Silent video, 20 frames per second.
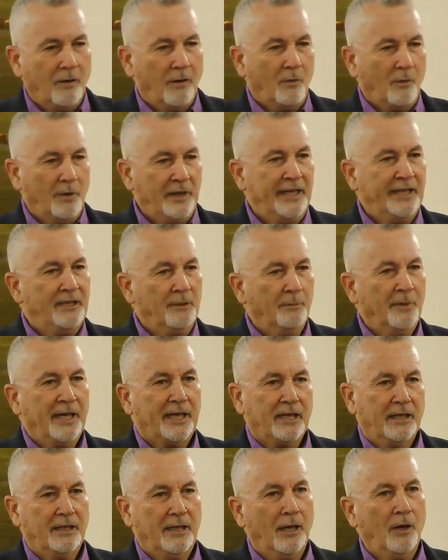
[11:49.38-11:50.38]
We need to make
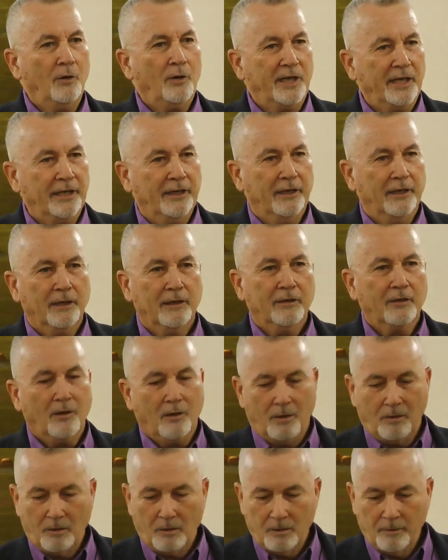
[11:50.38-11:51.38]
a note here.
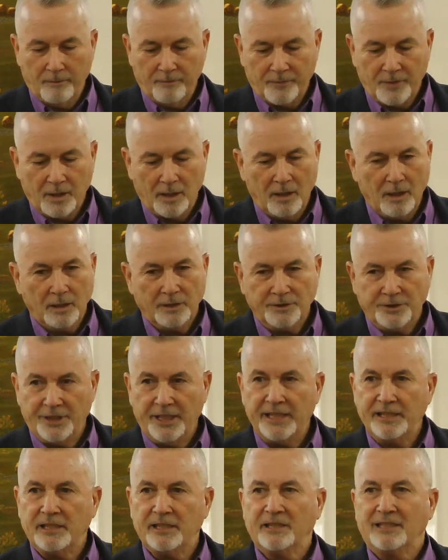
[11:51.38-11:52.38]

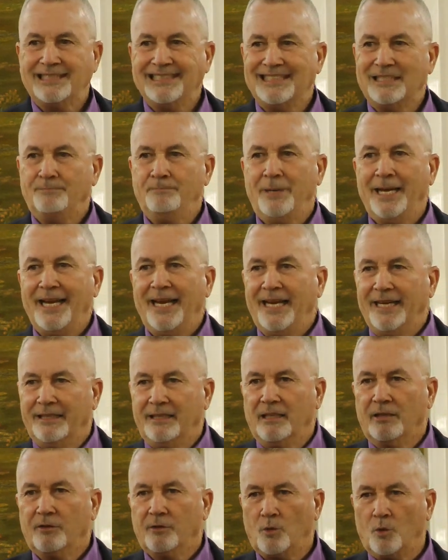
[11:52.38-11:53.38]
Jesus has
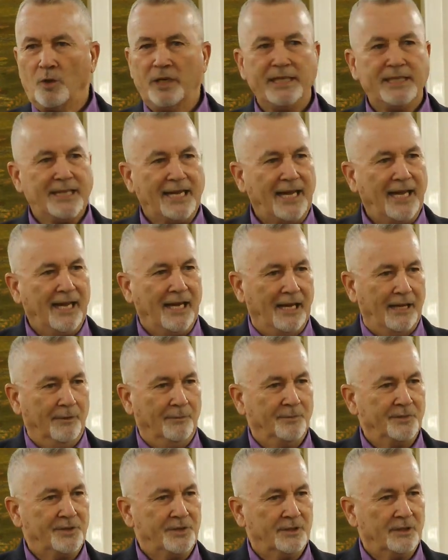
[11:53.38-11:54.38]
begged 3
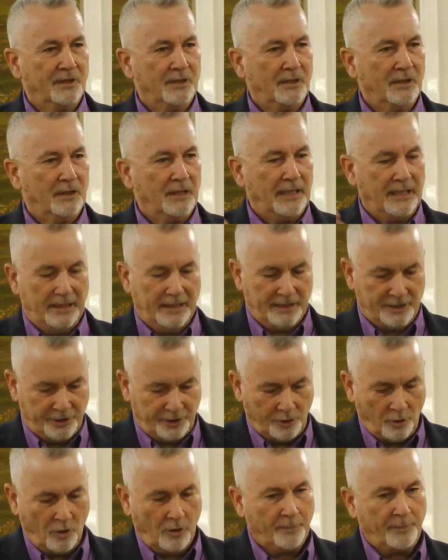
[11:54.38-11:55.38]
times in this
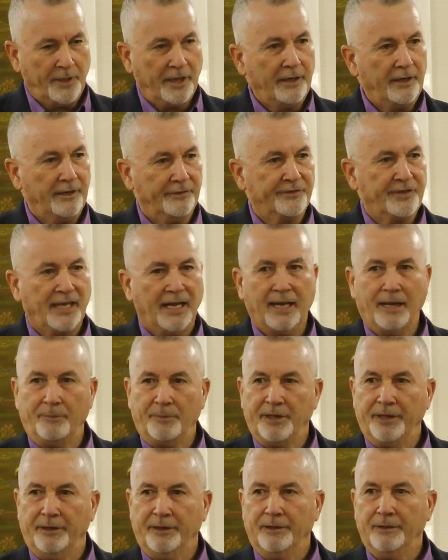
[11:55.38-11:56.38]
short period of time
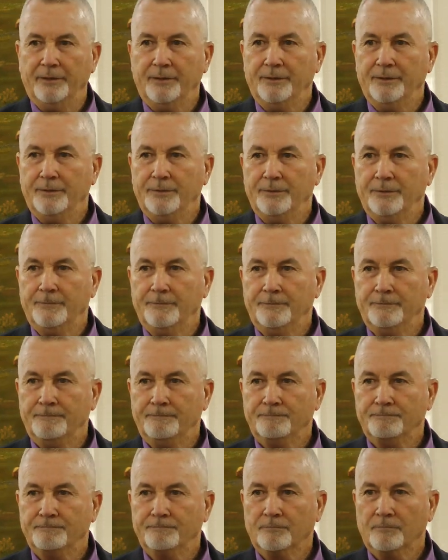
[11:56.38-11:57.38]
here.
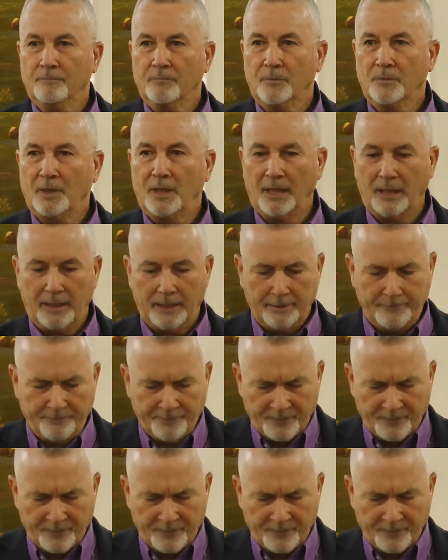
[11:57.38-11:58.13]
Okay?